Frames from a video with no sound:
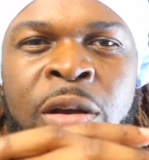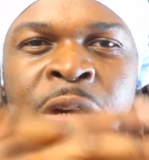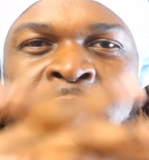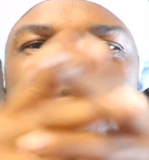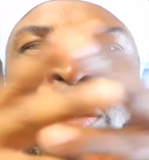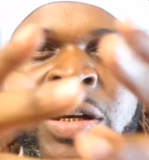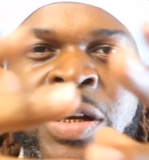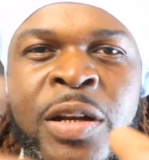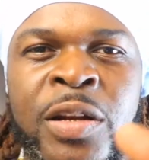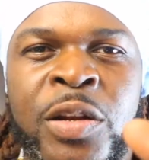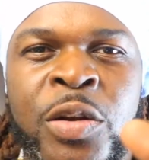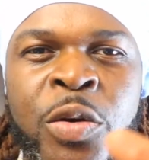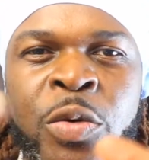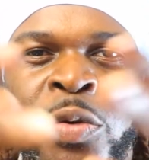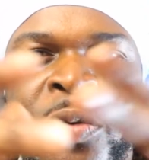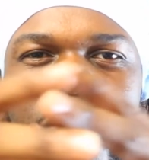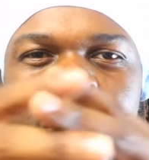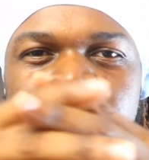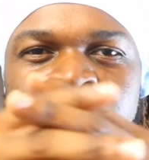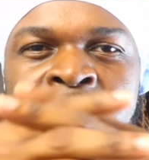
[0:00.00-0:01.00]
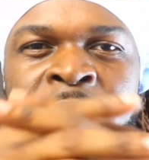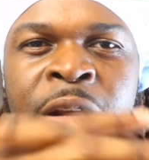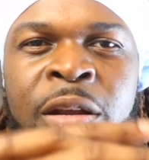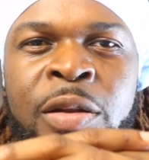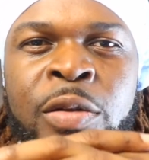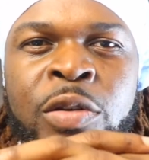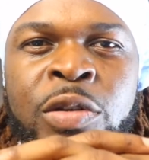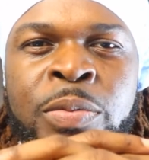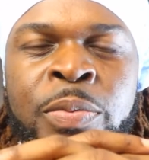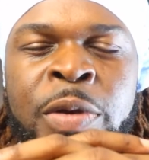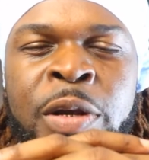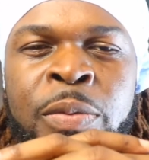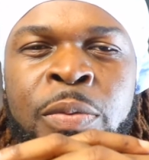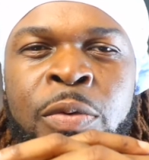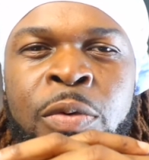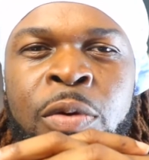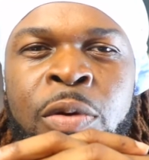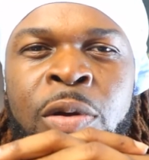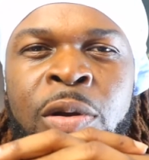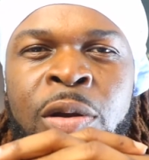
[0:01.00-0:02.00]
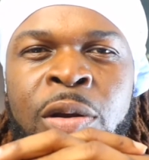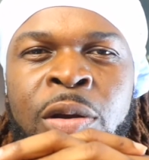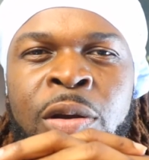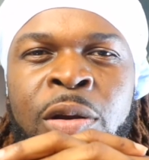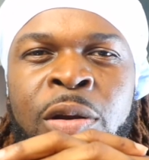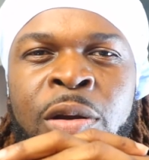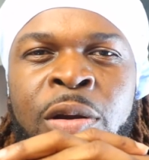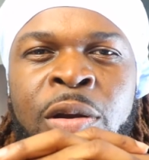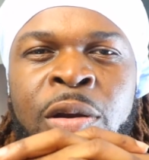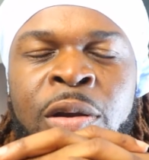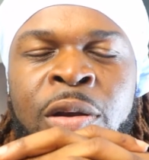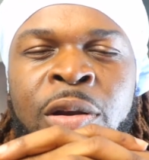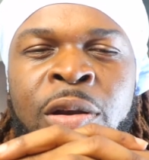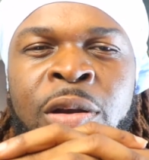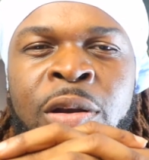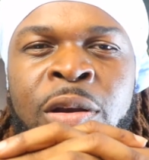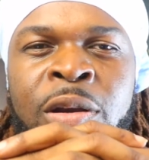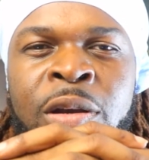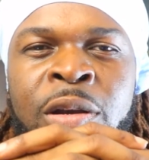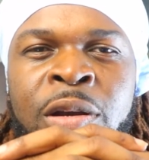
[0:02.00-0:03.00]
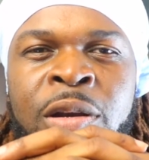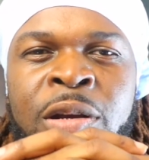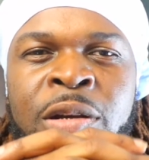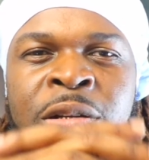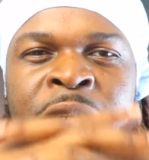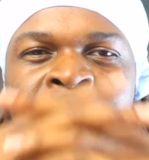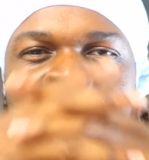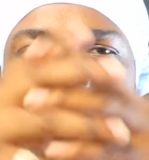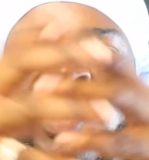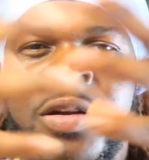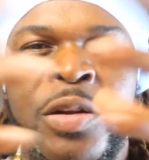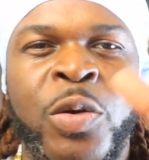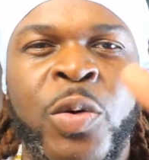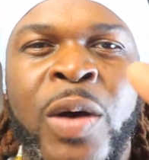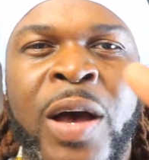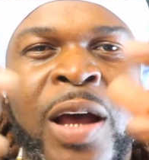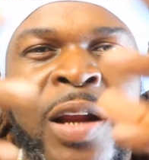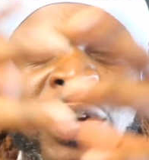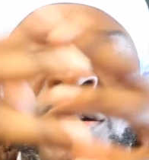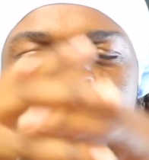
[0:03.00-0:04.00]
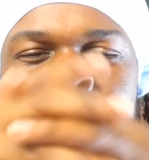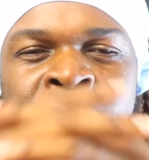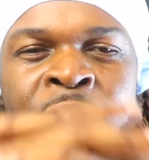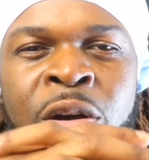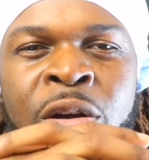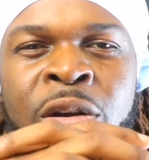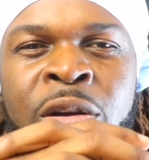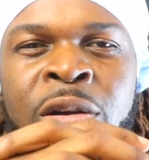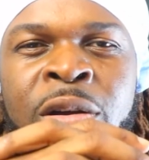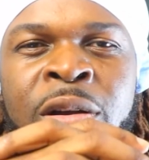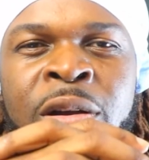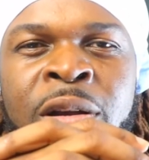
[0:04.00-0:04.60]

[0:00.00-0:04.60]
because she didn't know any of those people. She didn't know how to talk.